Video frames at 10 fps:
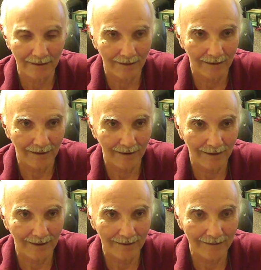
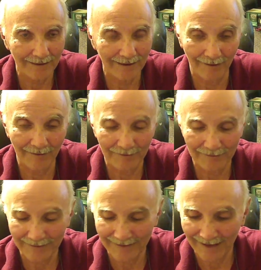Uh, you know,
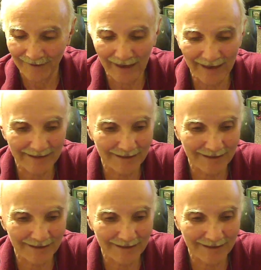I've had some